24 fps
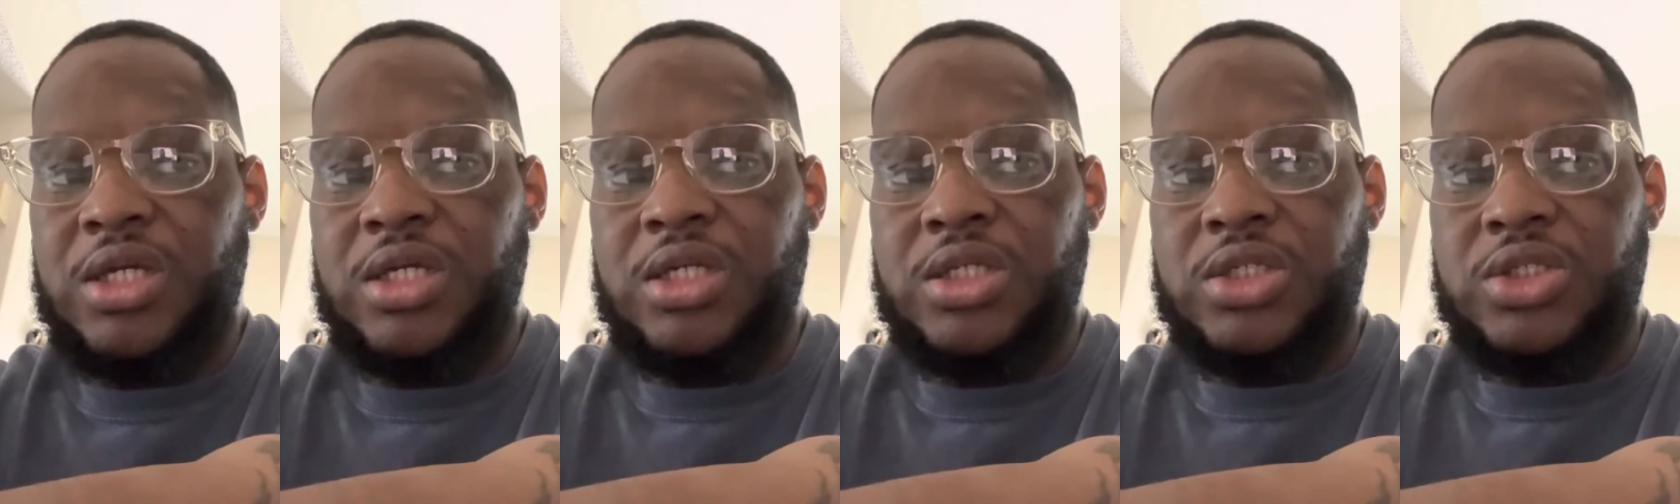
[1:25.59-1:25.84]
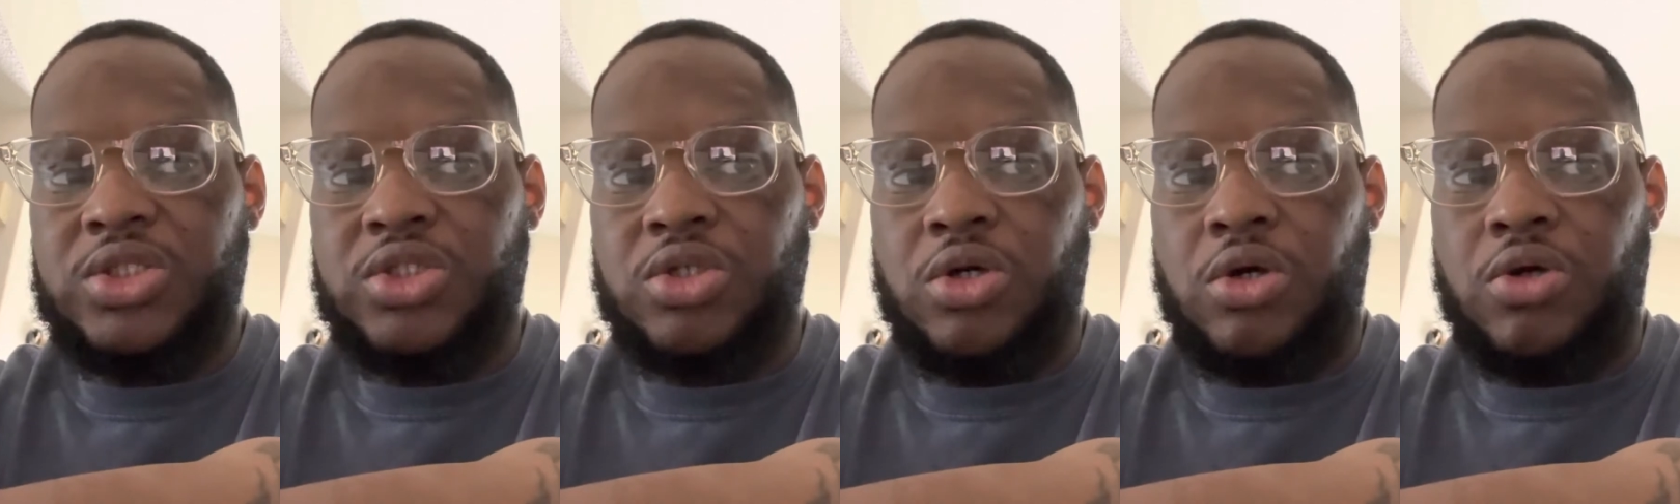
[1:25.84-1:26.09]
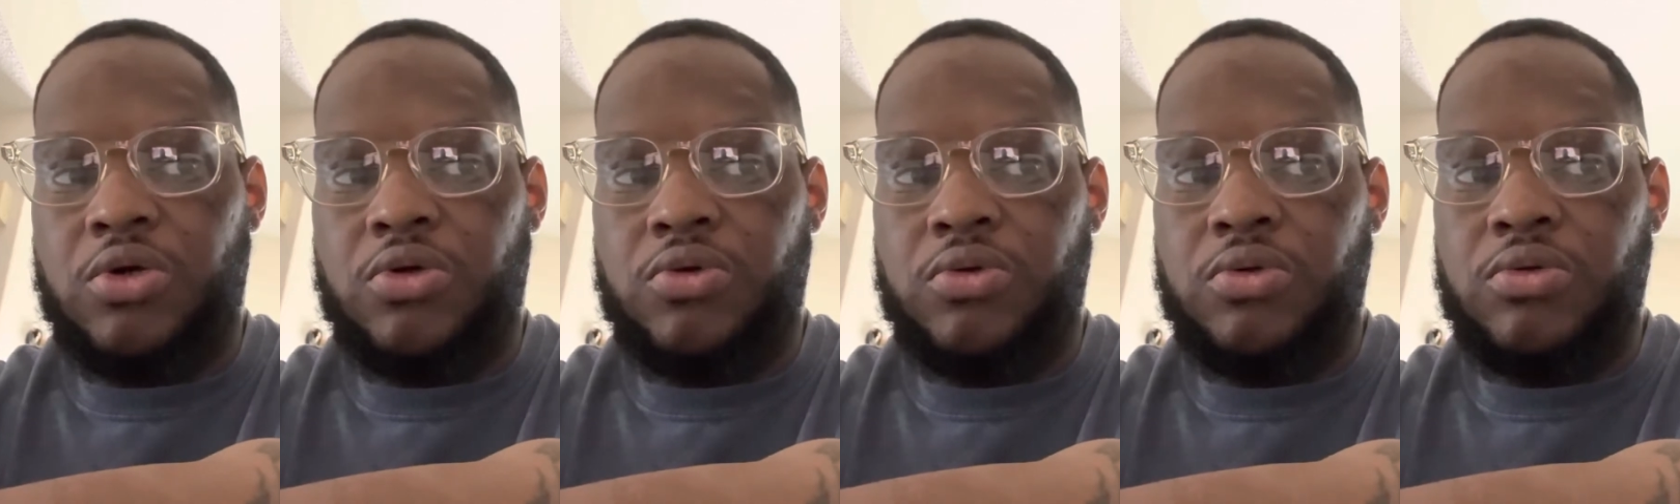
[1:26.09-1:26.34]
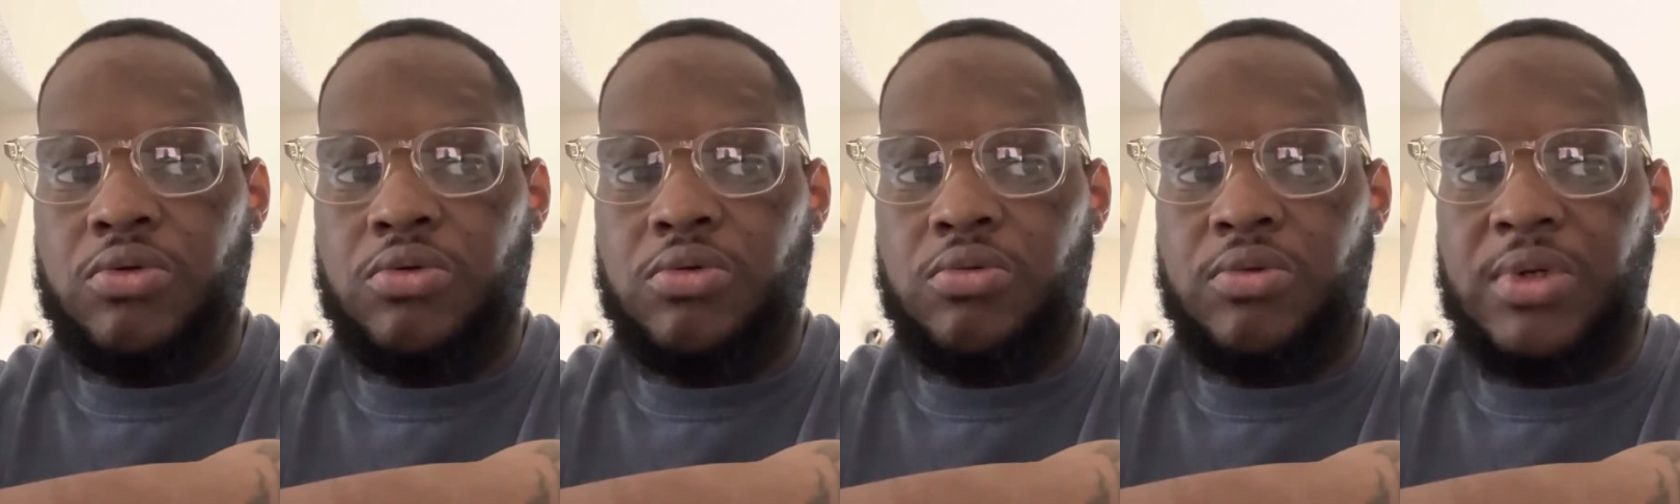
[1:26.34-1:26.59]
So
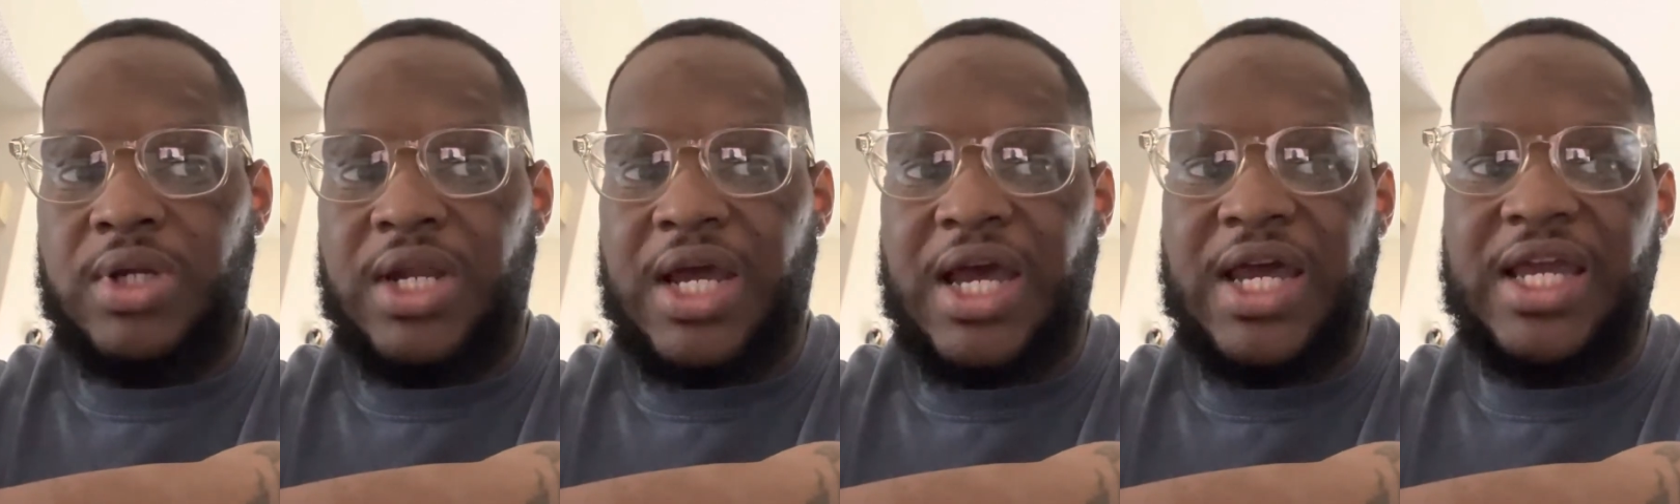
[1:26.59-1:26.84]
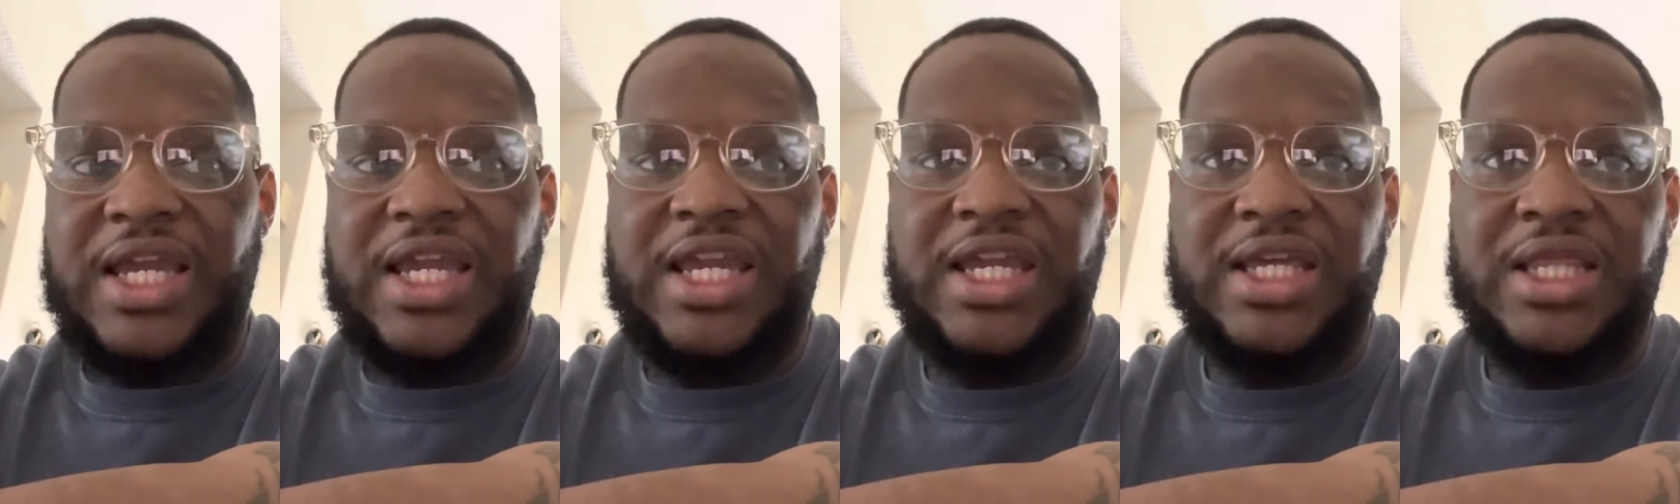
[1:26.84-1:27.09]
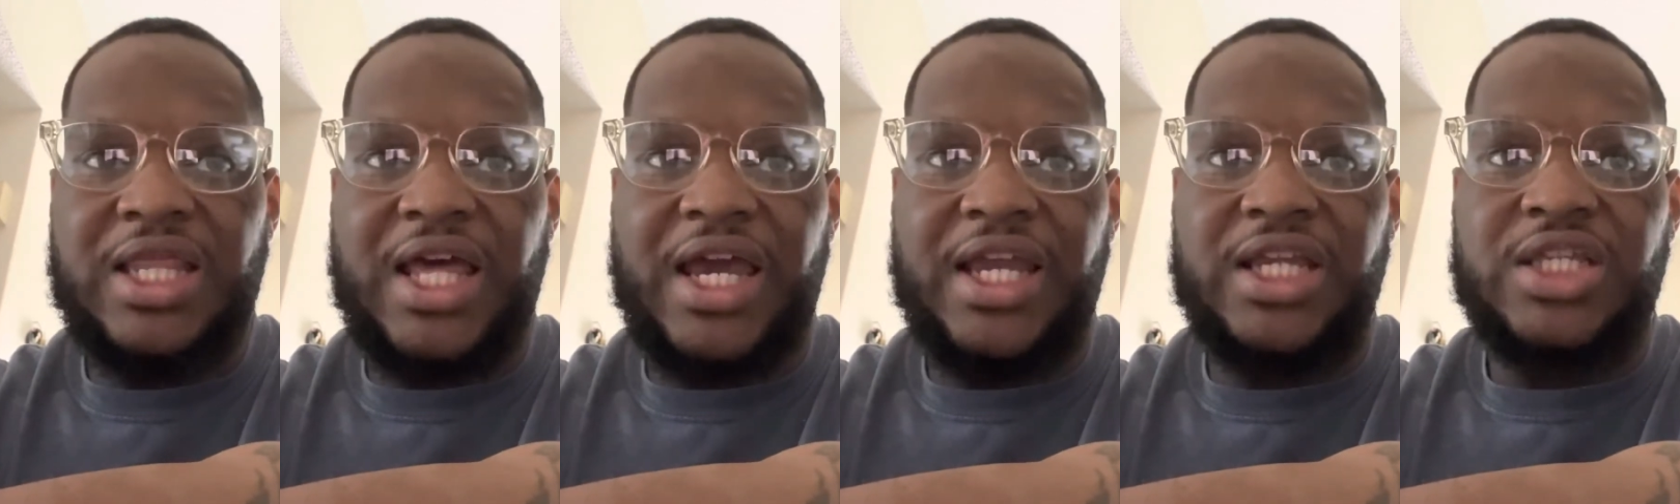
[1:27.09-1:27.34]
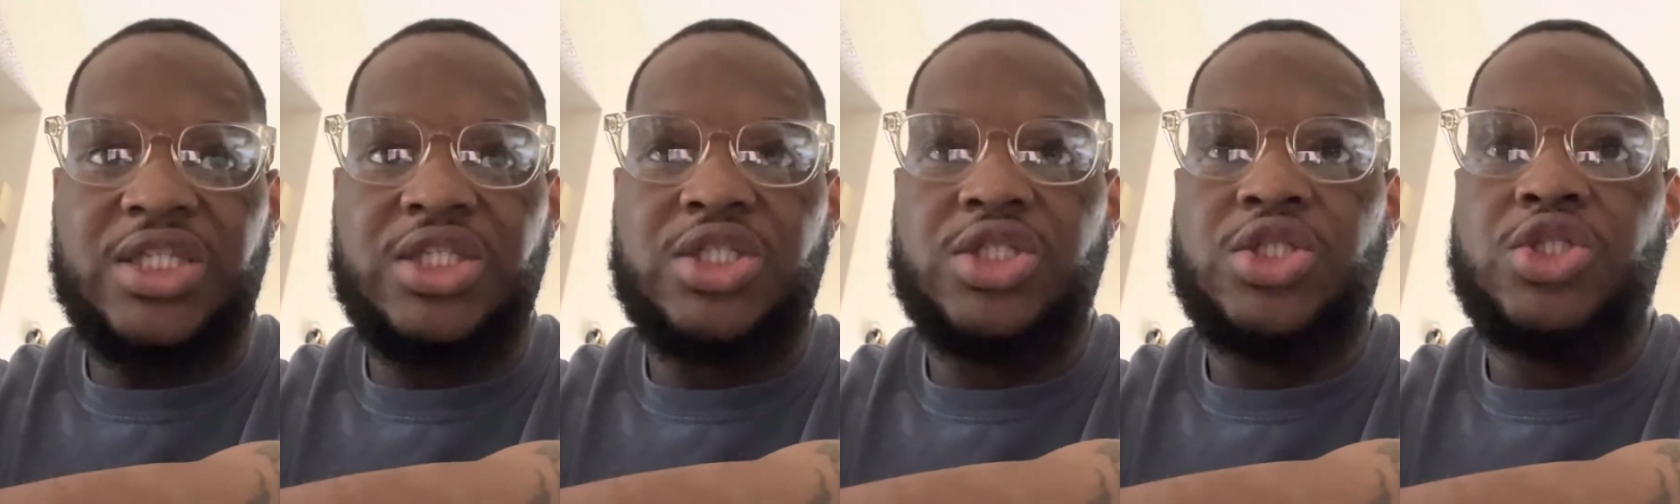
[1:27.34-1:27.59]
when I eat like